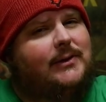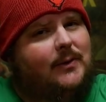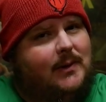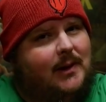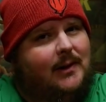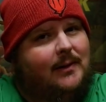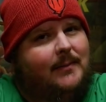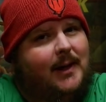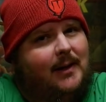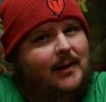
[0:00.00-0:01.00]
So
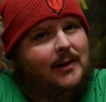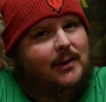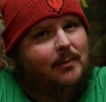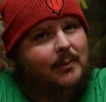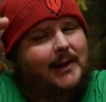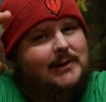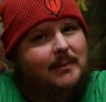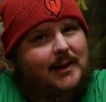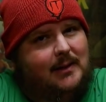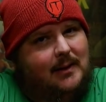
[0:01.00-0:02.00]
calm your breast
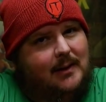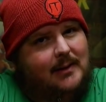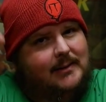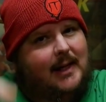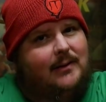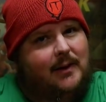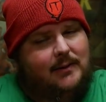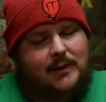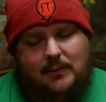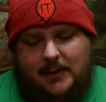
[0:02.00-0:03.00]
meat down there
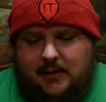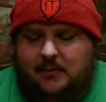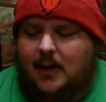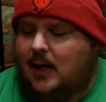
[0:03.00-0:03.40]
in the doobly doo.